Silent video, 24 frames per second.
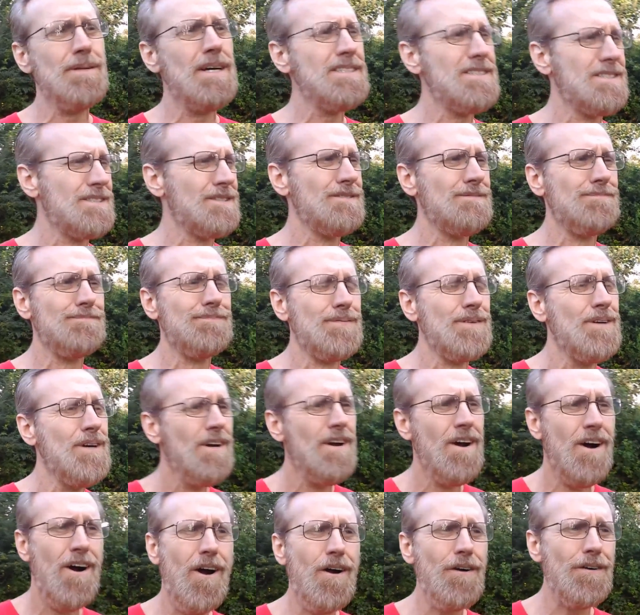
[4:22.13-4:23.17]
Plus, there's
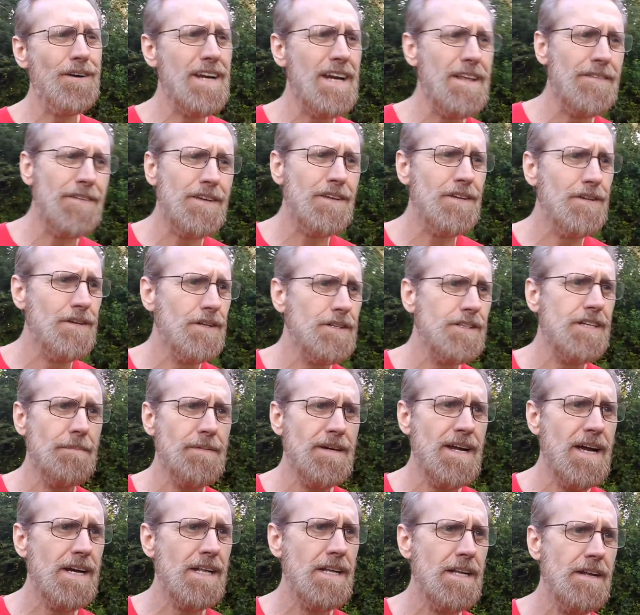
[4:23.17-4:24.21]
hardly anything good
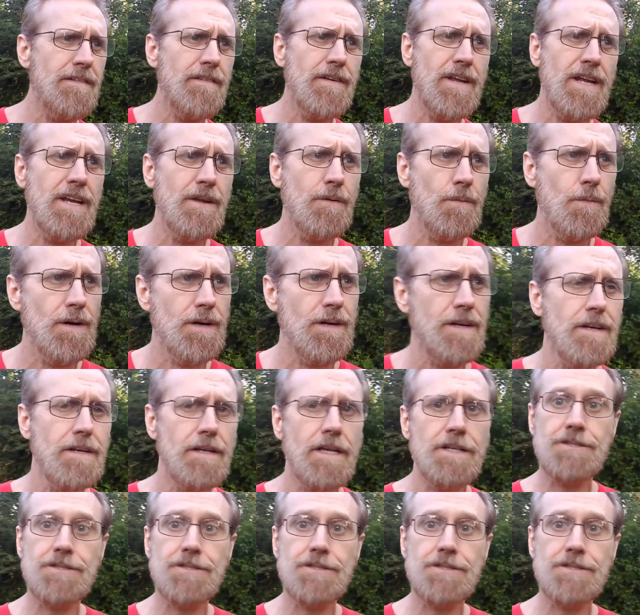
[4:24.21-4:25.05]
coming out of it anyway,